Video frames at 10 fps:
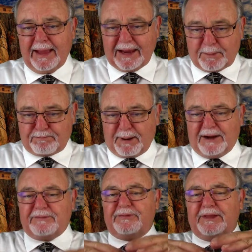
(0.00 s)
And
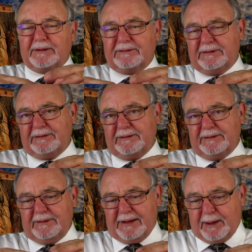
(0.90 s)
above
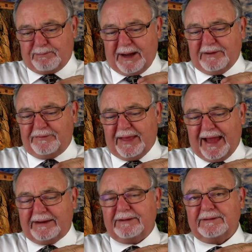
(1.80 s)

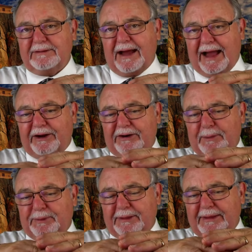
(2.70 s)
that, higher
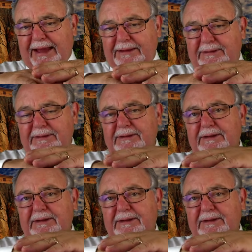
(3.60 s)
up than that,